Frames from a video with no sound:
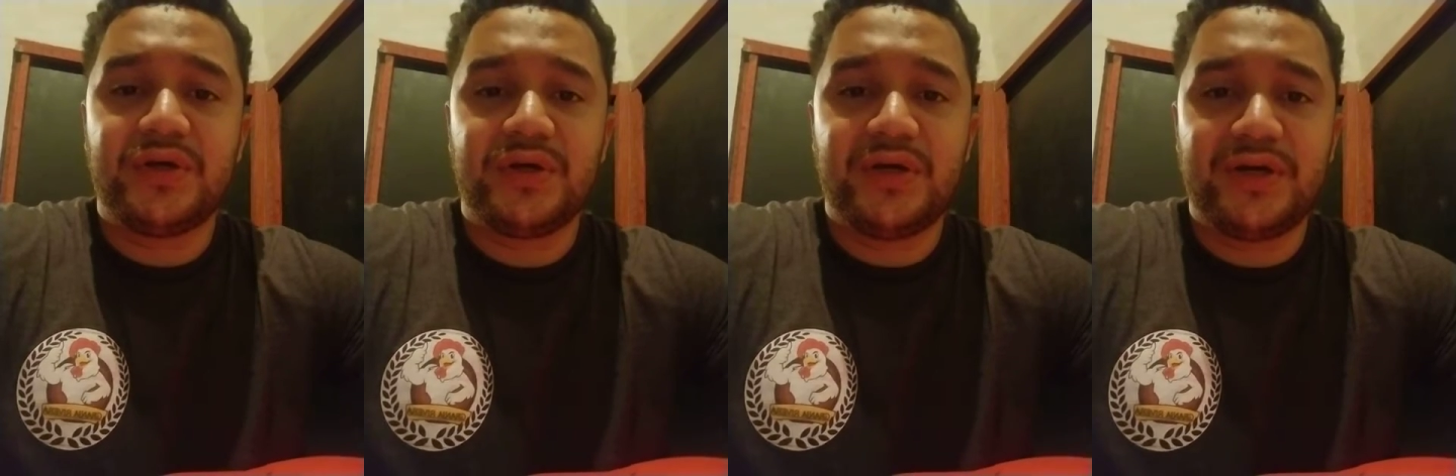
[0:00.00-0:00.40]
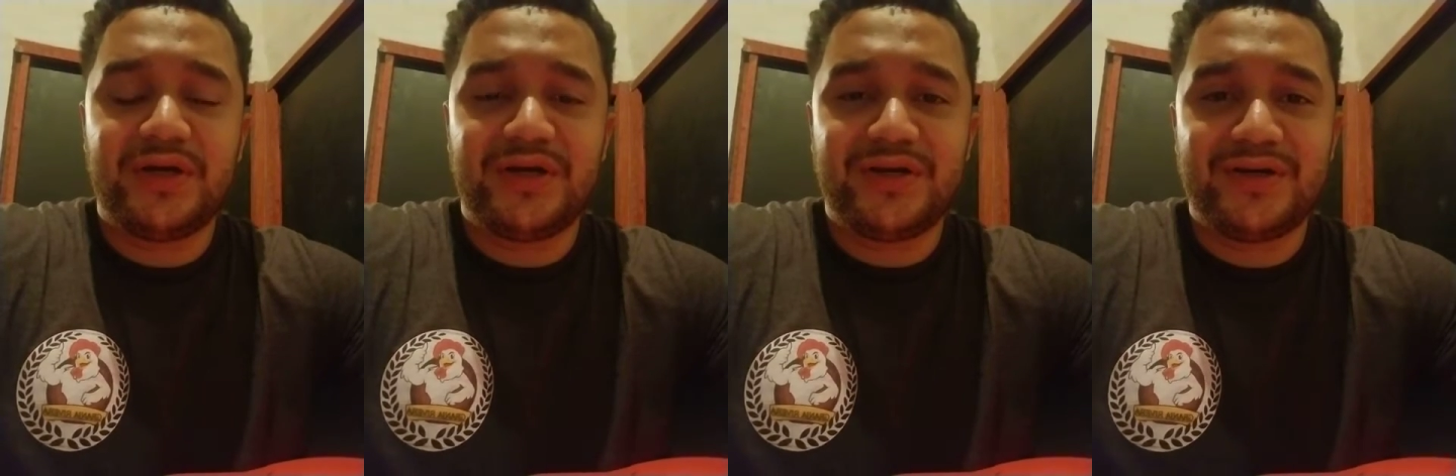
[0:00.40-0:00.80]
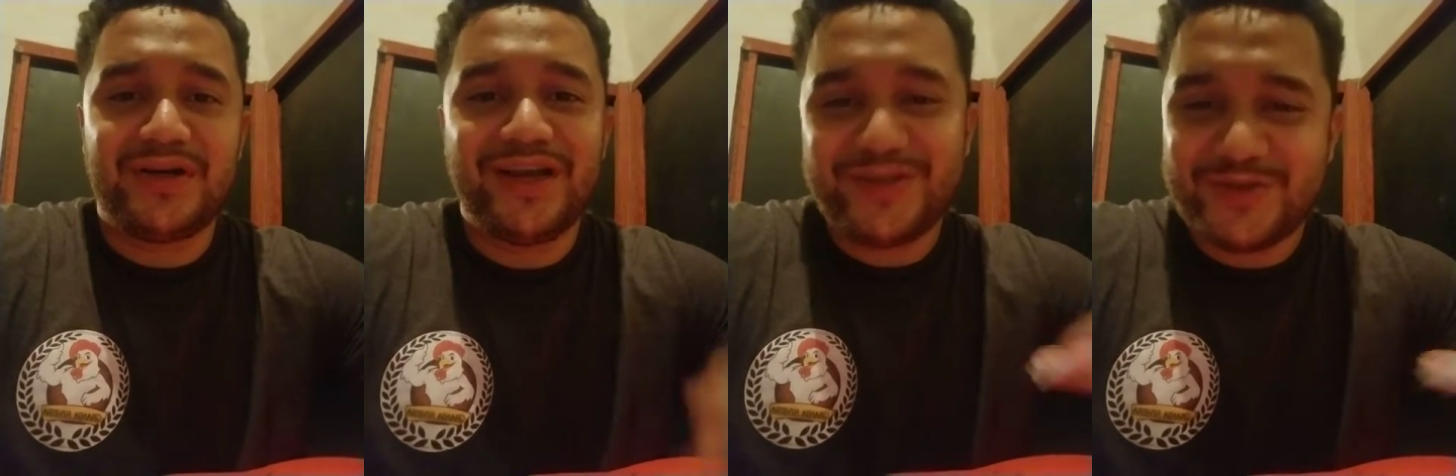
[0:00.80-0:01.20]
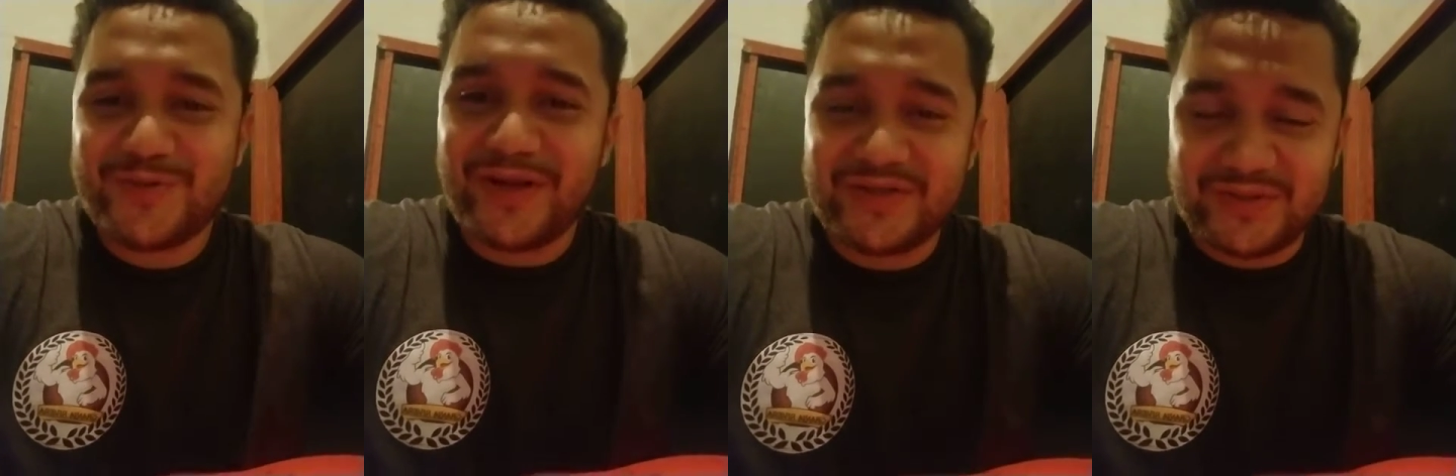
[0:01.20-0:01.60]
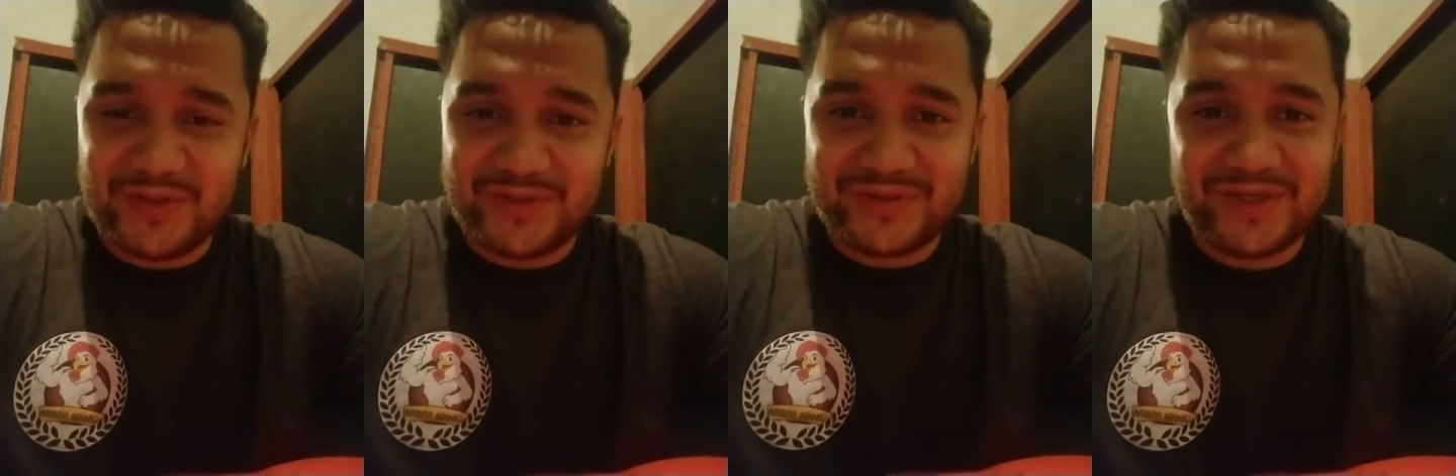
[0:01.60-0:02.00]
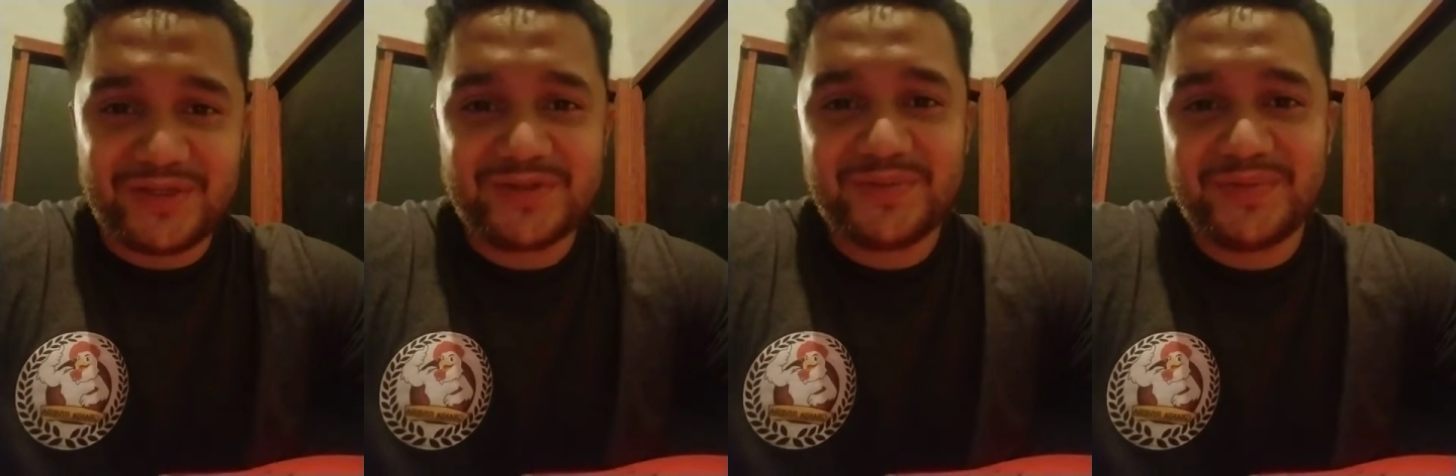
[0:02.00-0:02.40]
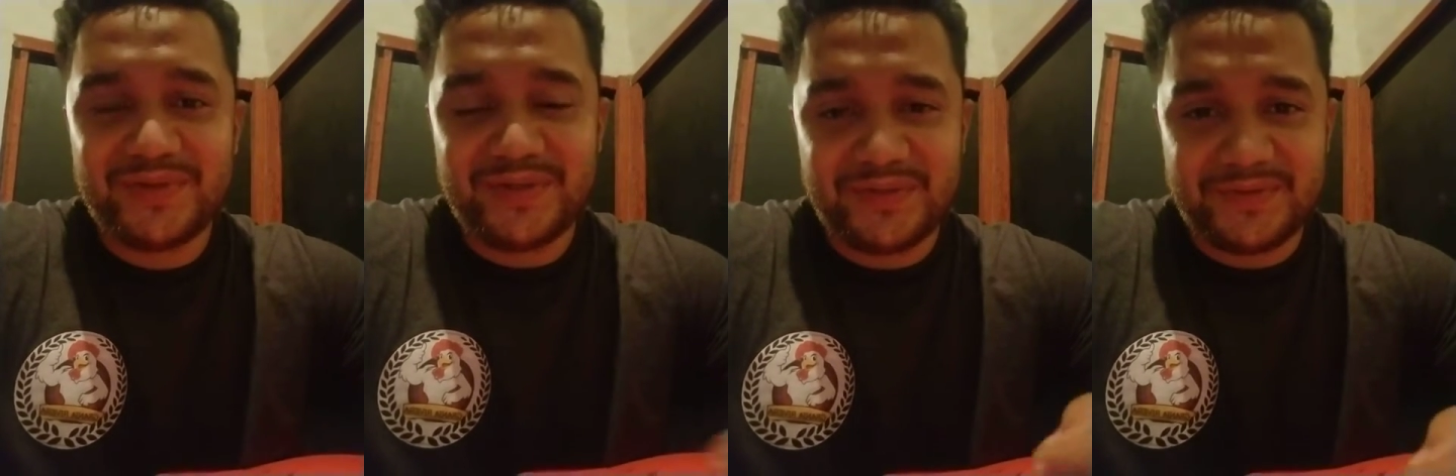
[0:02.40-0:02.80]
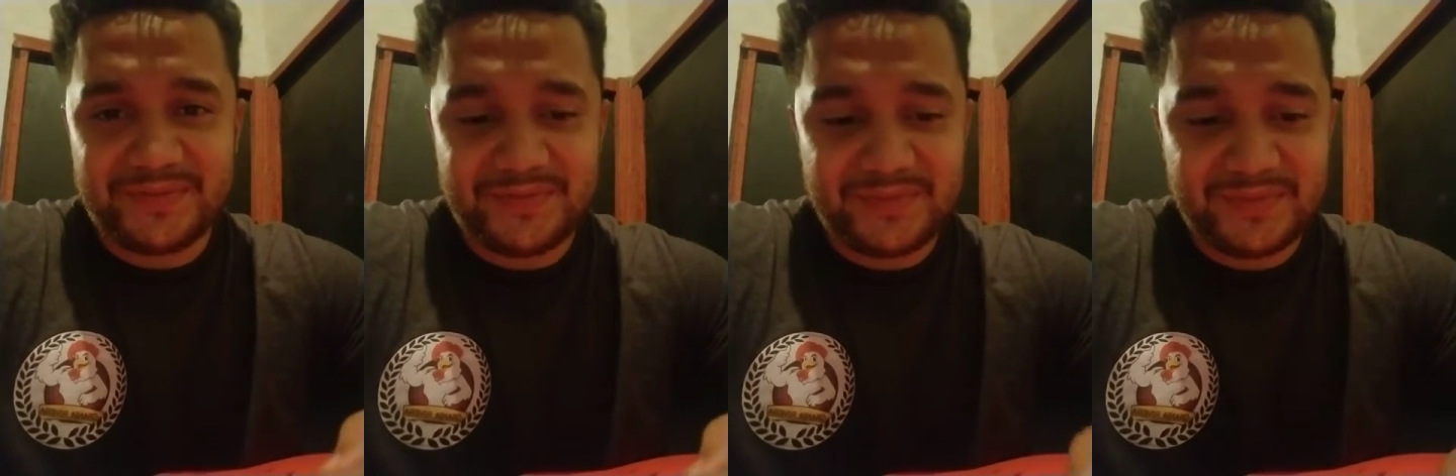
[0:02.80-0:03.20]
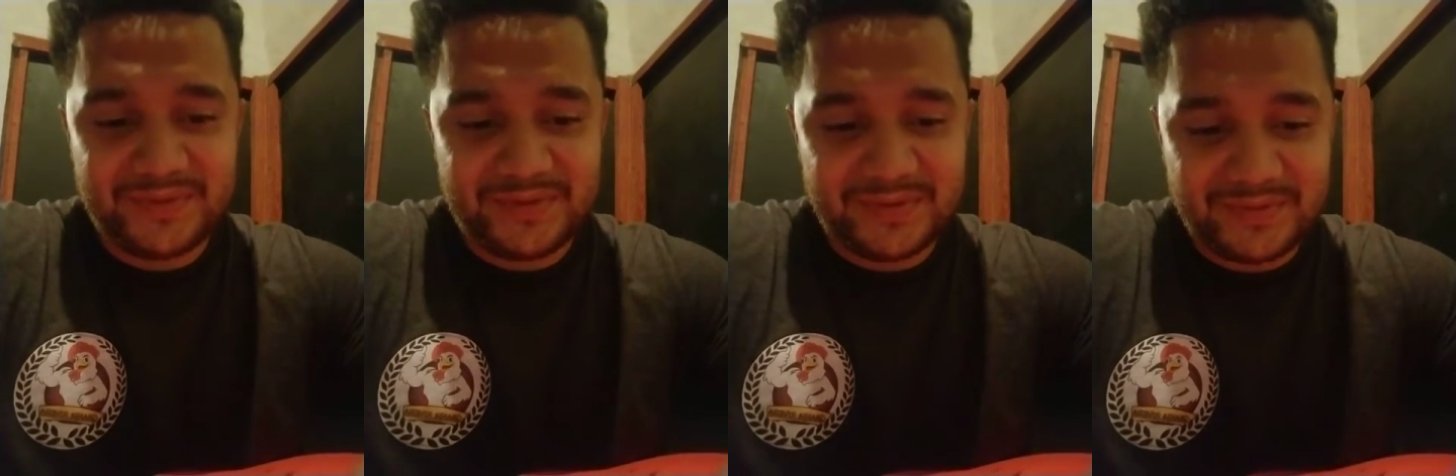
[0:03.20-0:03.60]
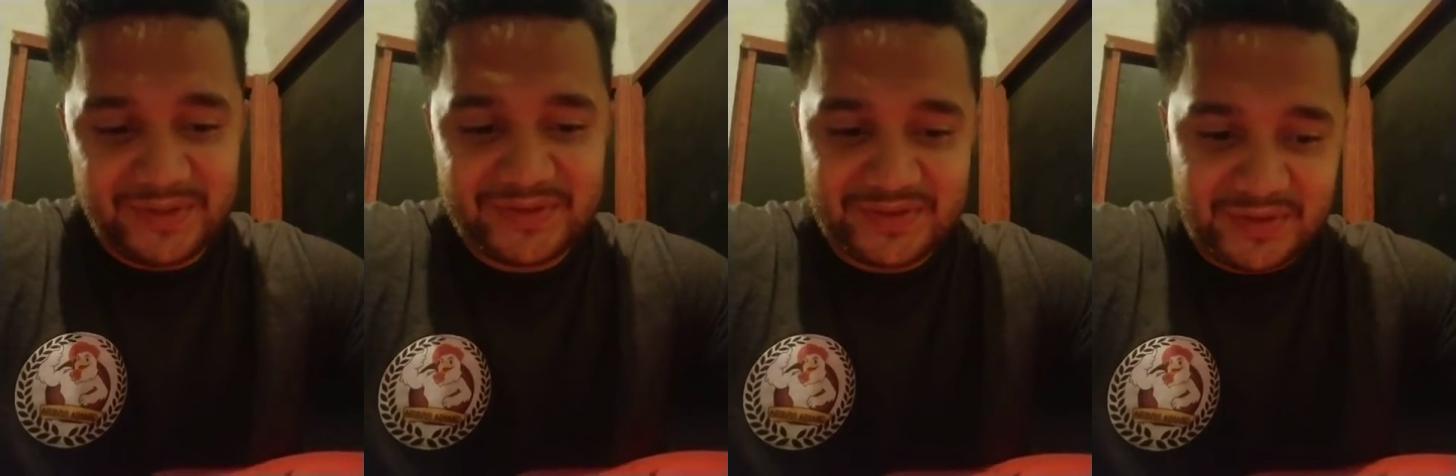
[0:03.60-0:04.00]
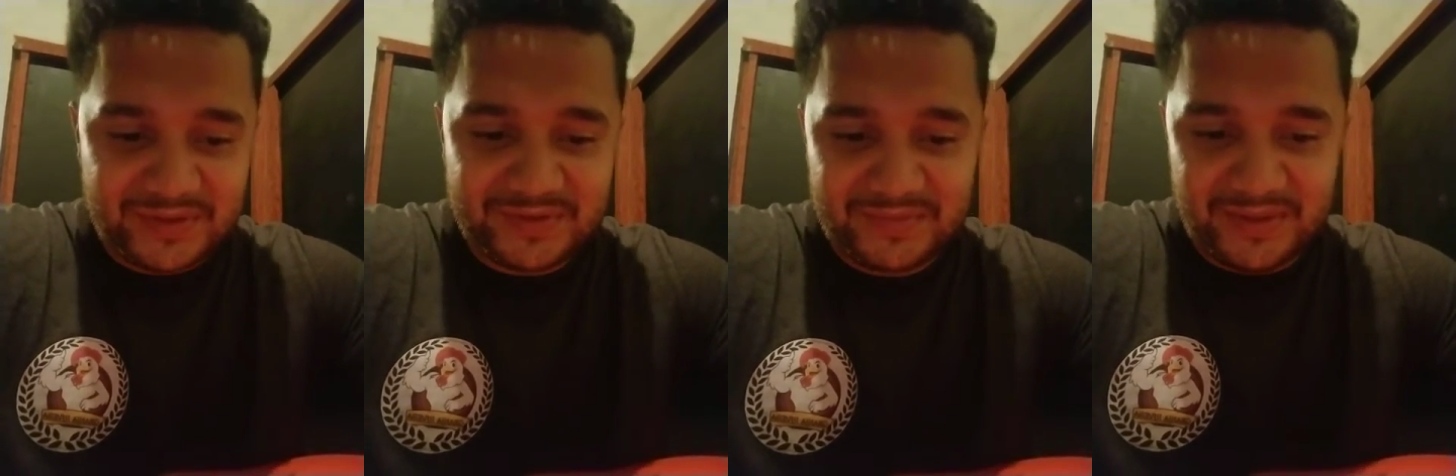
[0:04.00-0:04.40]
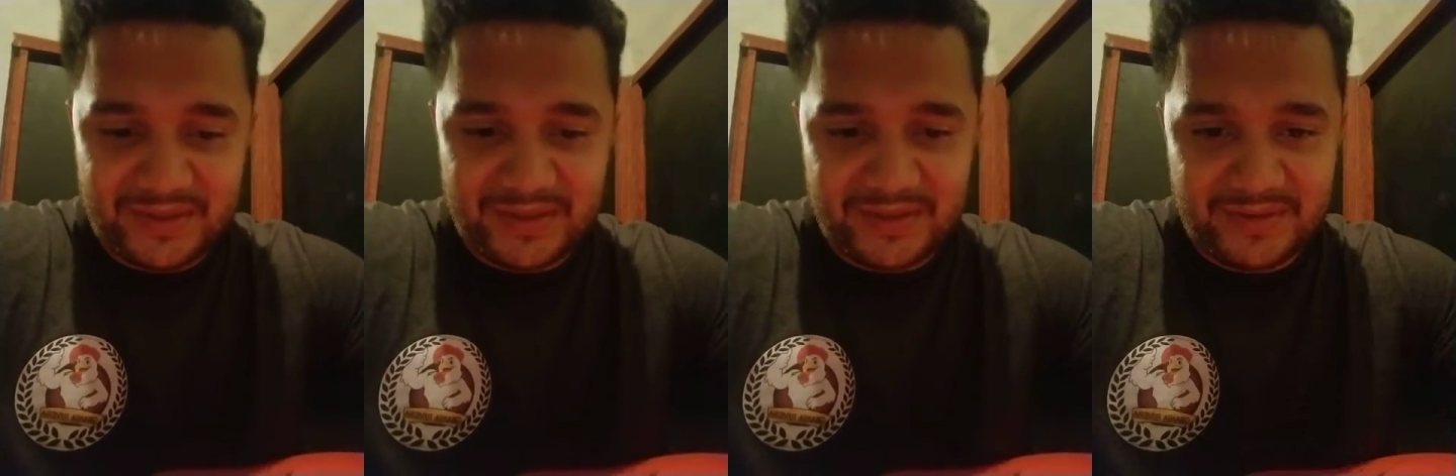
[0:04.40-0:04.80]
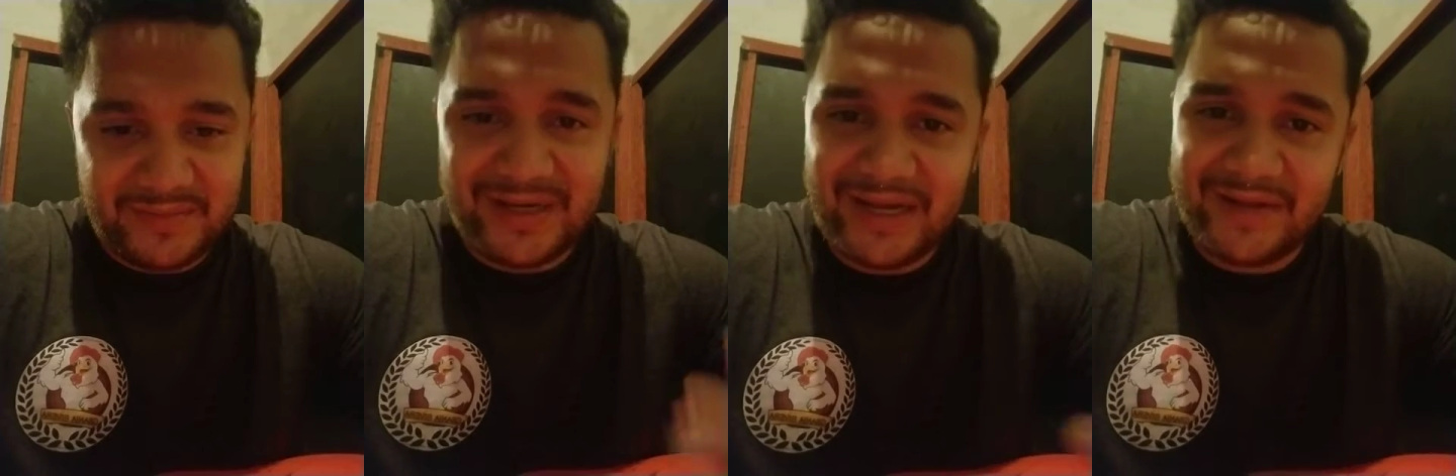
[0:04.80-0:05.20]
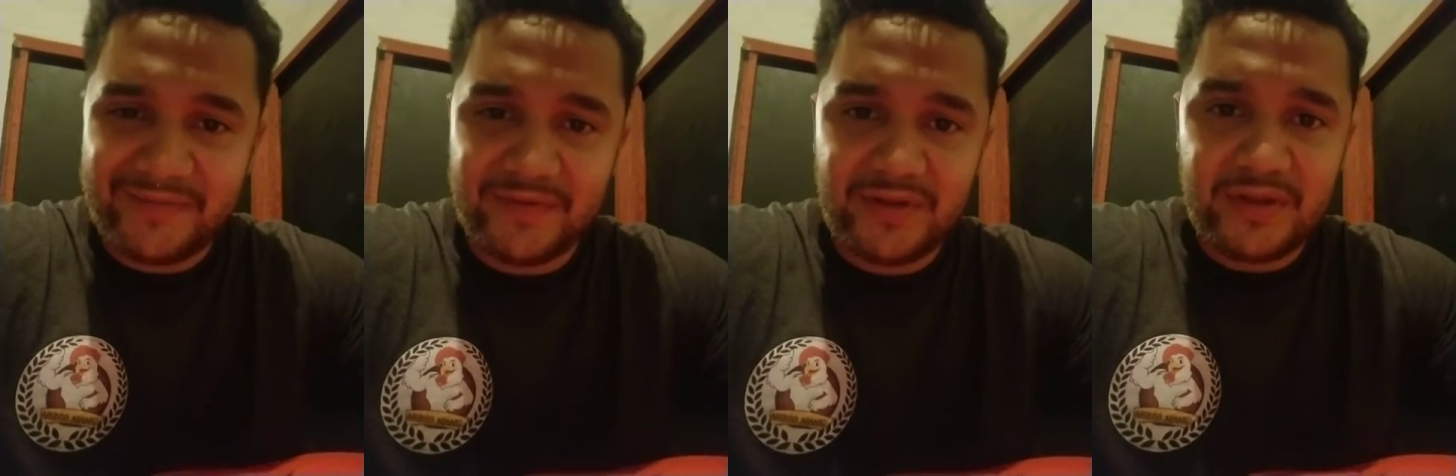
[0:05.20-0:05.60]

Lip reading: I used to write songs. I used to be write songs about my life.